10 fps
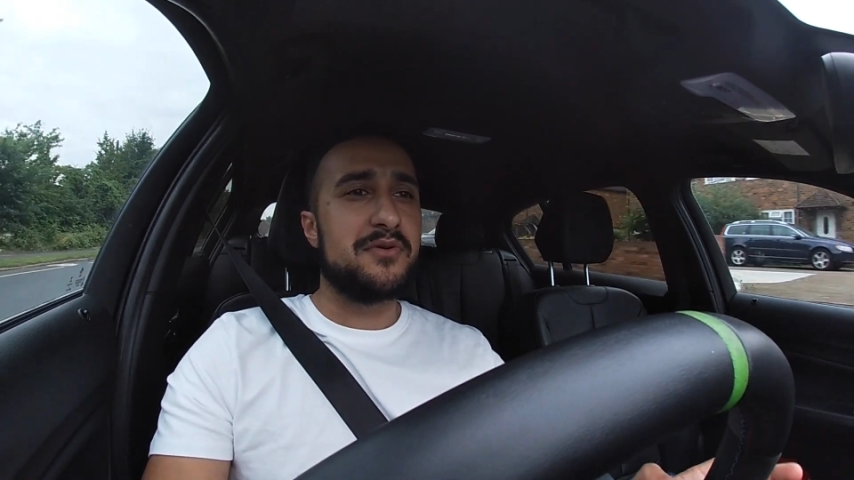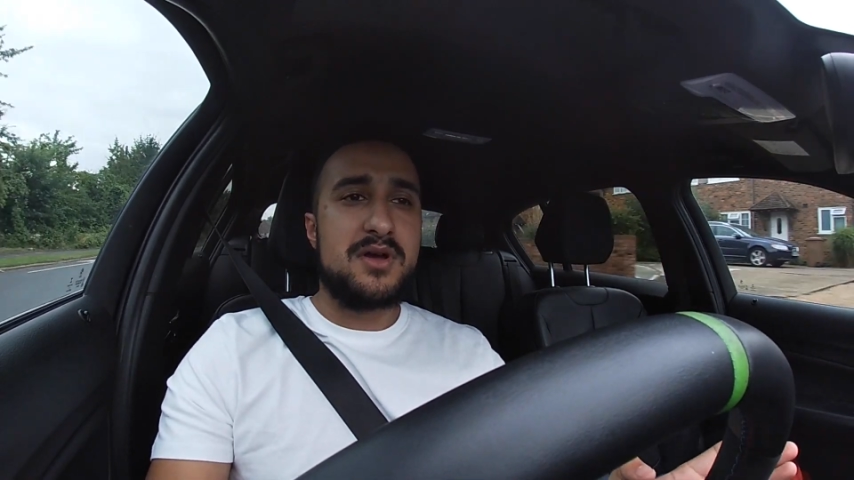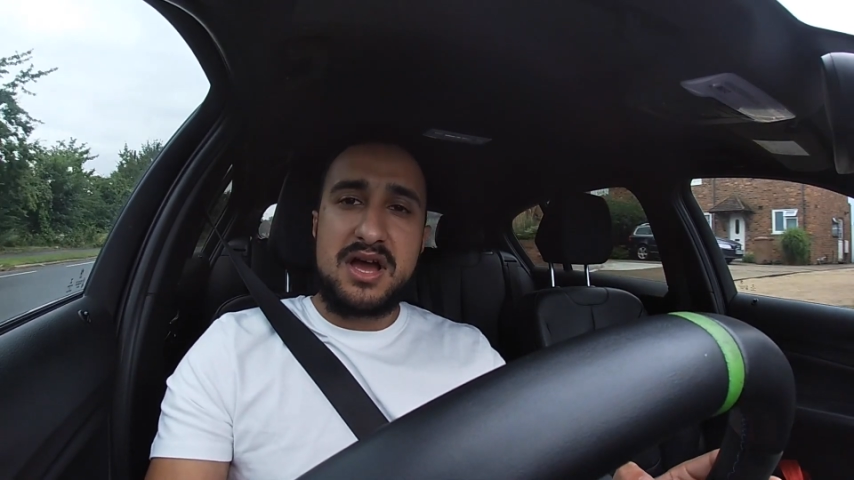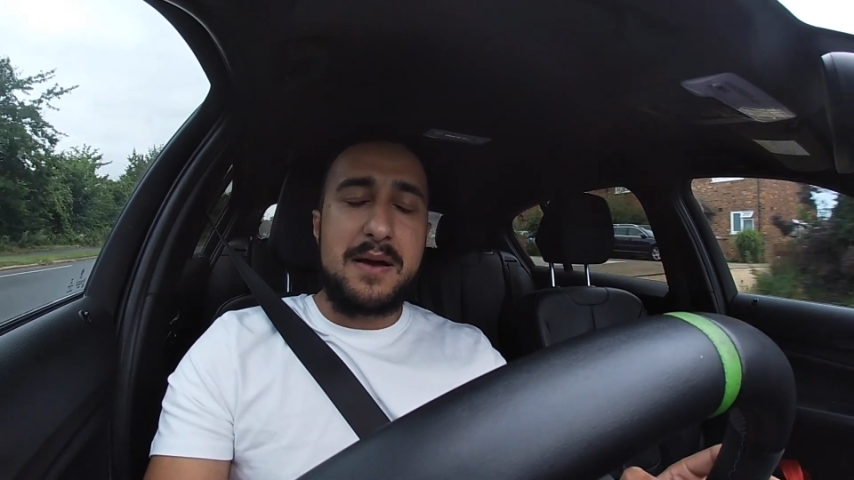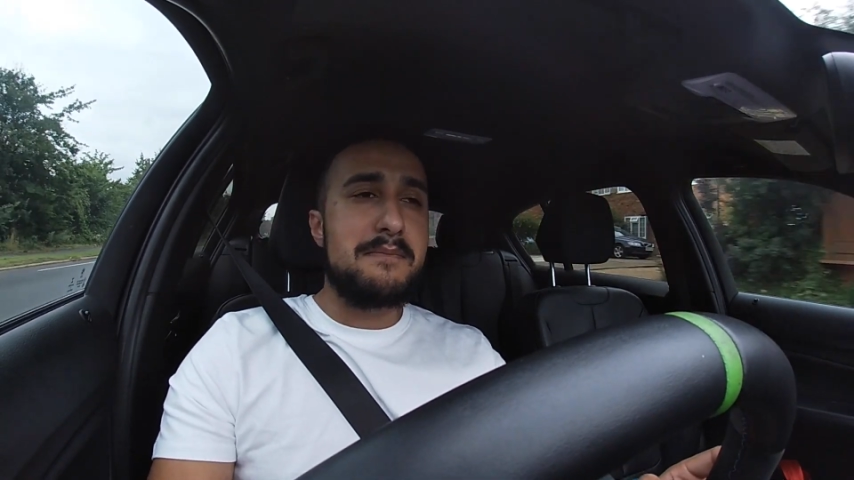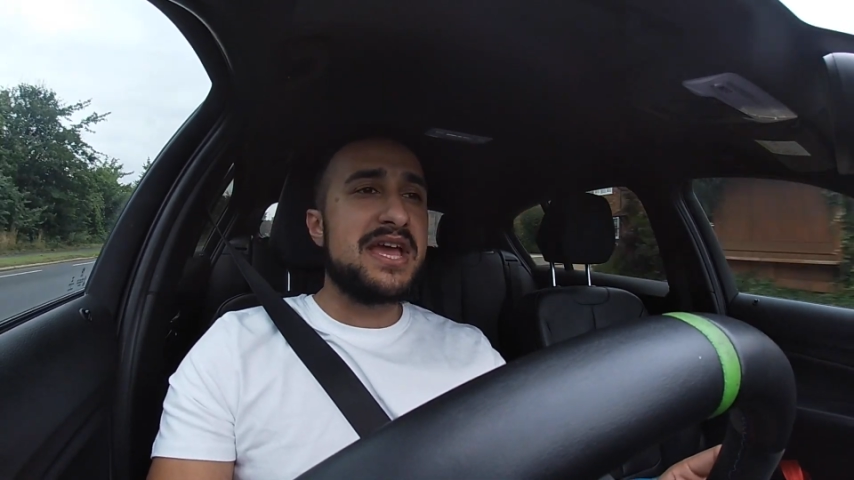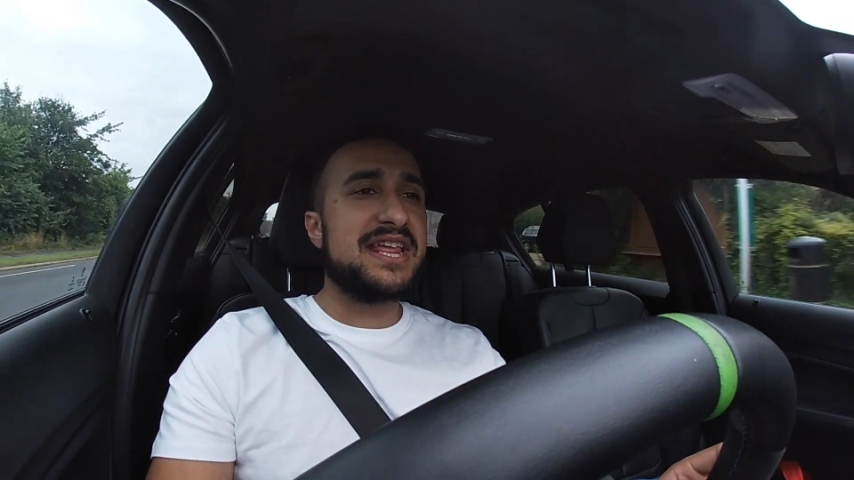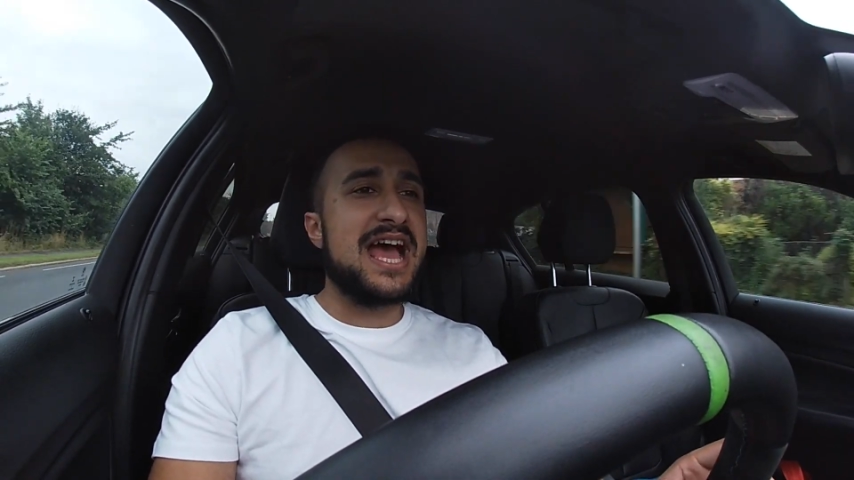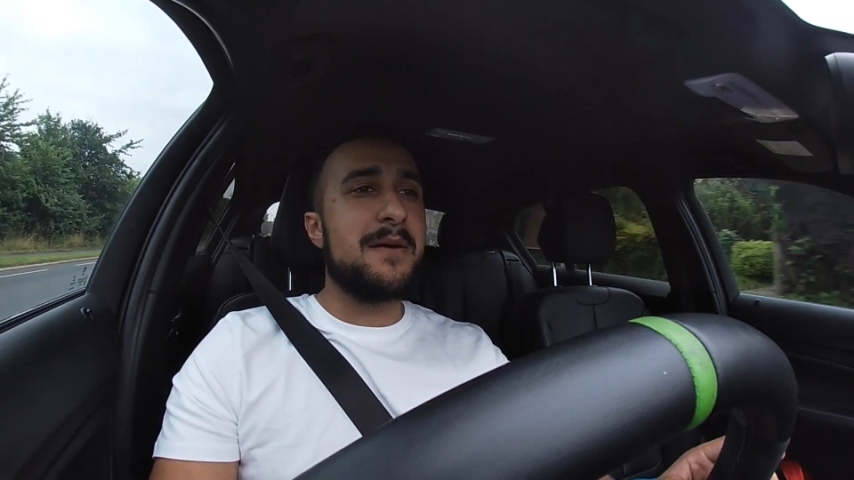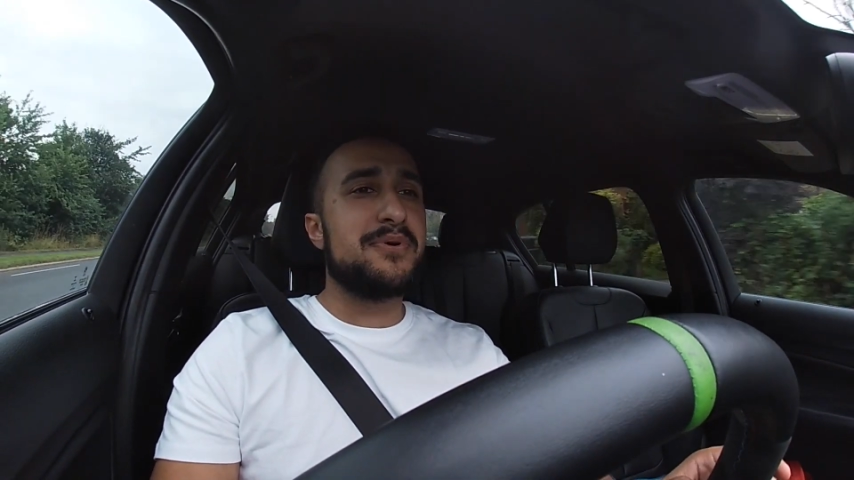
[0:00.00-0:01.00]
and made
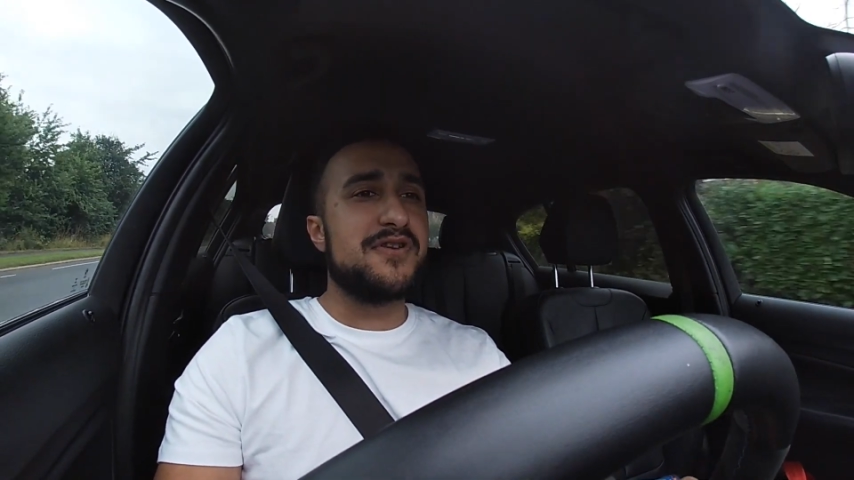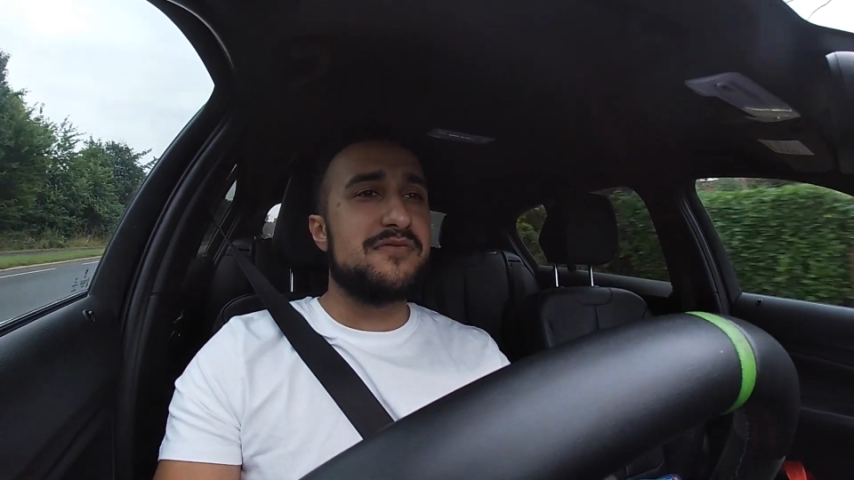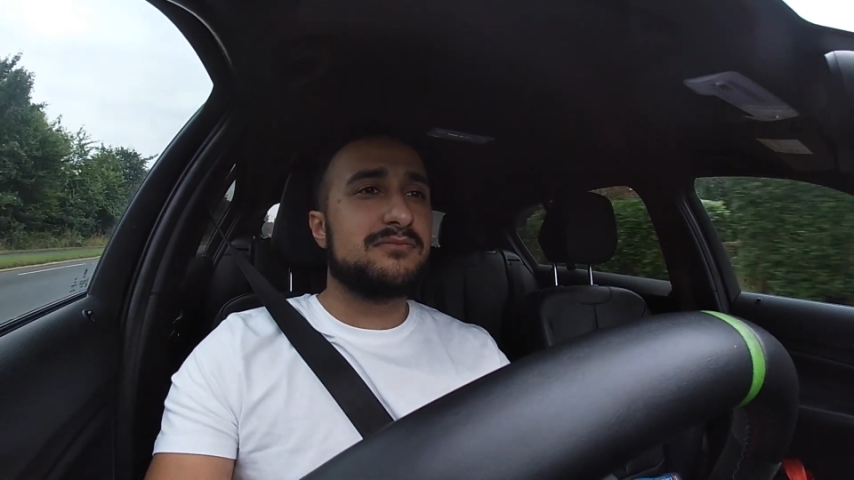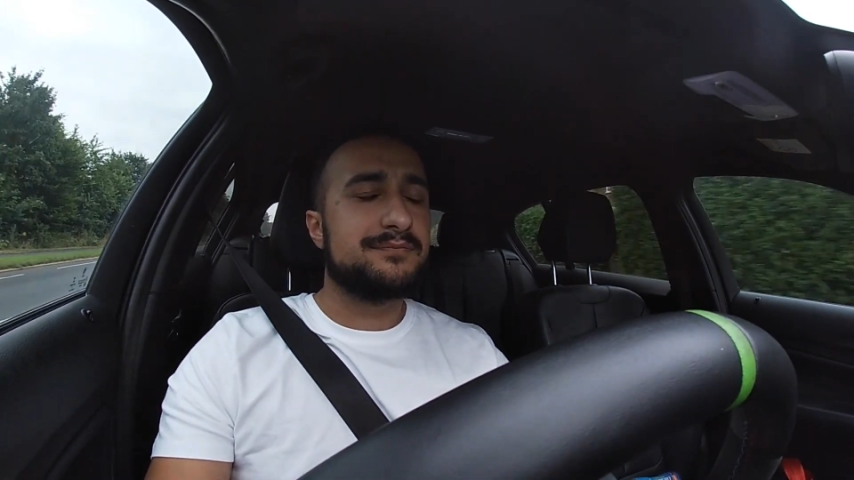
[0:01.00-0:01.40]
it happen.